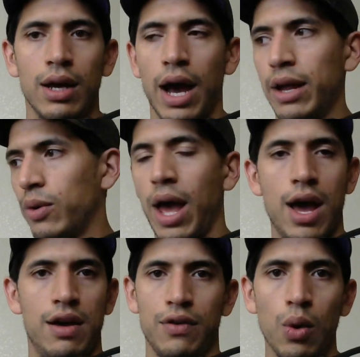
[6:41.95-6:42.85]
I don't
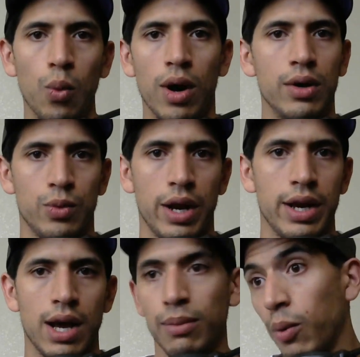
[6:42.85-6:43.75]
have a one right
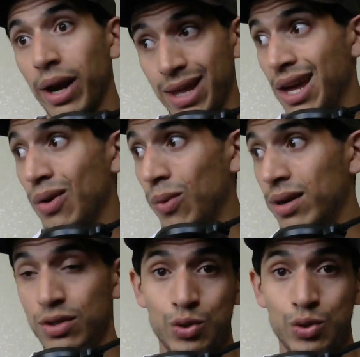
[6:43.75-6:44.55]
now, but when I get a one,